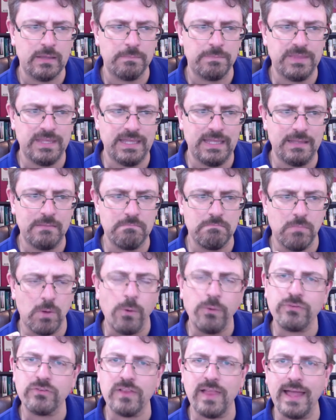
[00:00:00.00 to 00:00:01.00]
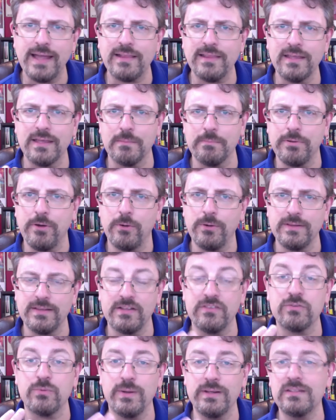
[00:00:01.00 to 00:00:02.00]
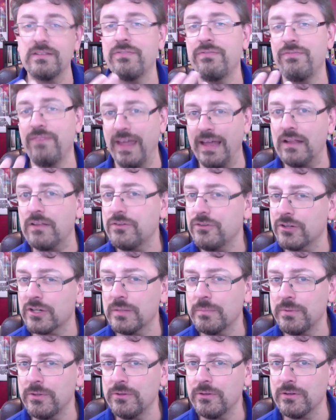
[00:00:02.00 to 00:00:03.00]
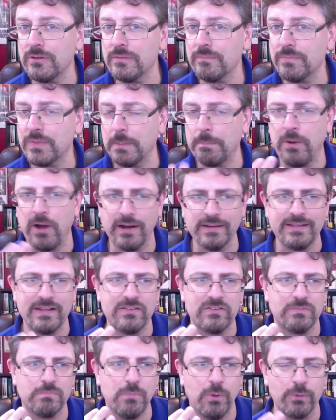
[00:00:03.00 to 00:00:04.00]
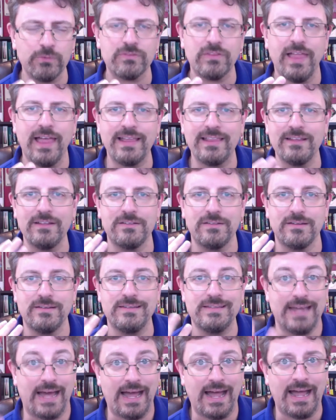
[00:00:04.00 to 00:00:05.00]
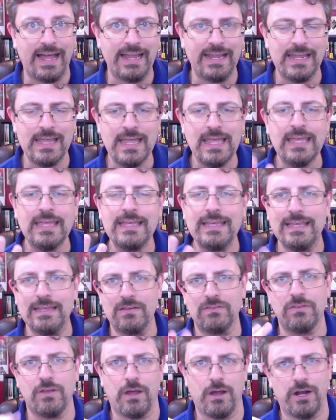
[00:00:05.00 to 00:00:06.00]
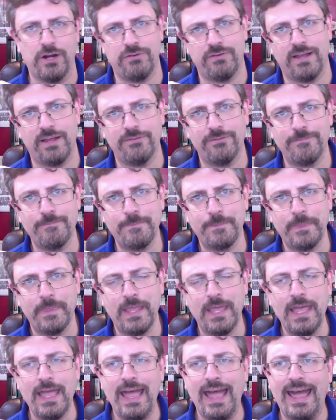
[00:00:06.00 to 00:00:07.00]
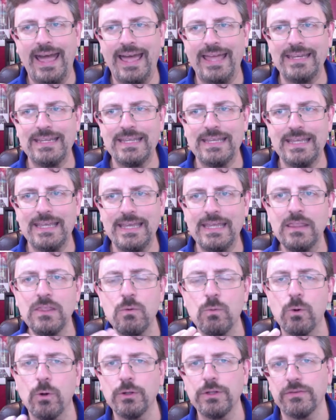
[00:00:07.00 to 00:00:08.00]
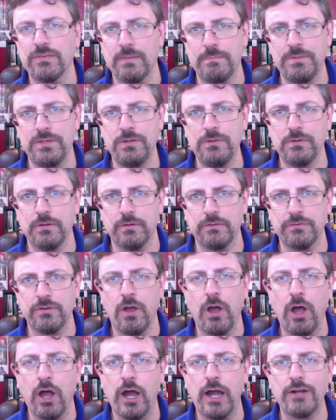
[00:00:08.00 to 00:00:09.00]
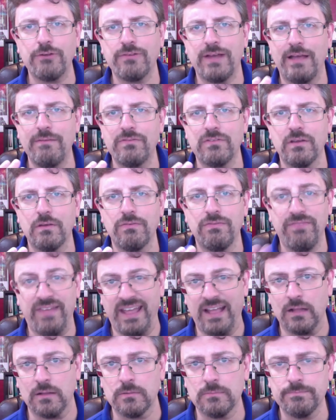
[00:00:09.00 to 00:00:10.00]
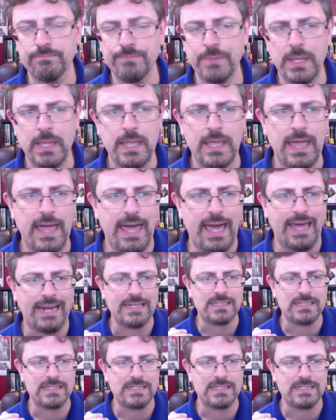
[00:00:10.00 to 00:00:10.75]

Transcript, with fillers: The most likely component that's going to fail in your computer, the part that's most likely to die, is the hard drive. And in the world of computers, hard drives fail. And